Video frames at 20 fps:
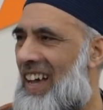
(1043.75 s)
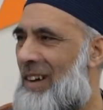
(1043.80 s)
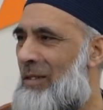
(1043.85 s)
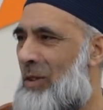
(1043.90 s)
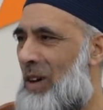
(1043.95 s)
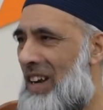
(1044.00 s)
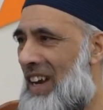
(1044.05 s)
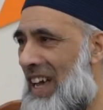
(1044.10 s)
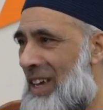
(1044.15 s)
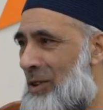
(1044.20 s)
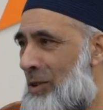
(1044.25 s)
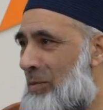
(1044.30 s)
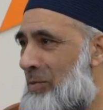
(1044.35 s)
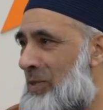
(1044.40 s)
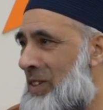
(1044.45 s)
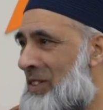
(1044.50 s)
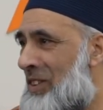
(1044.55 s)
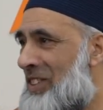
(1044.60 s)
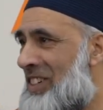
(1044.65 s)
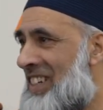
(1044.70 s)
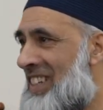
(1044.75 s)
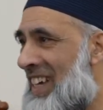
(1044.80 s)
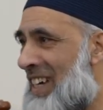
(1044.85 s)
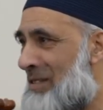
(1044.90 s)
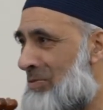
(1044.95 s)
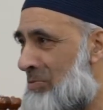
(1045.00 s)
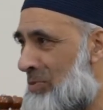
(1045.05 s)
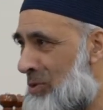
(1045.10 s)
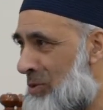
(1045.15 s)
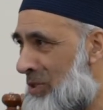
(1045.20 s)
Well, I hope we're not in
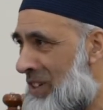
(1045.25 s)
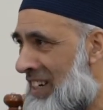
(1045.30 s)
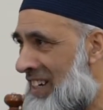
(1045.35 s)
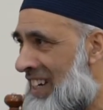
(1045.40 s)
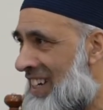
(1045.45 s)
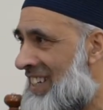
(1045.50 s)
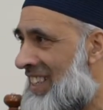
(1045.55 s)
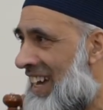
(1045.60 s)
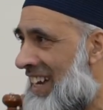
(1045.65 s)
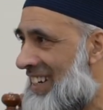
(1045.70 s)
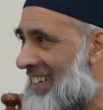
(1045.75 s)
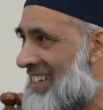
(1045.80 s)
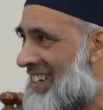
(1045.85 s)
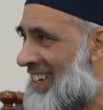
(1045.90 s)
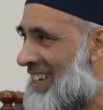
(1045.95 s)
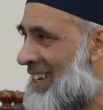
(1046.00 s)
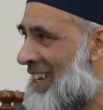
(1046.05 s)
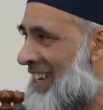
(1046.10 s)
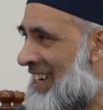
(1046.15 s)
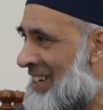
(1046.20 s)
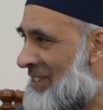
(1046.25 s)
that mood and in that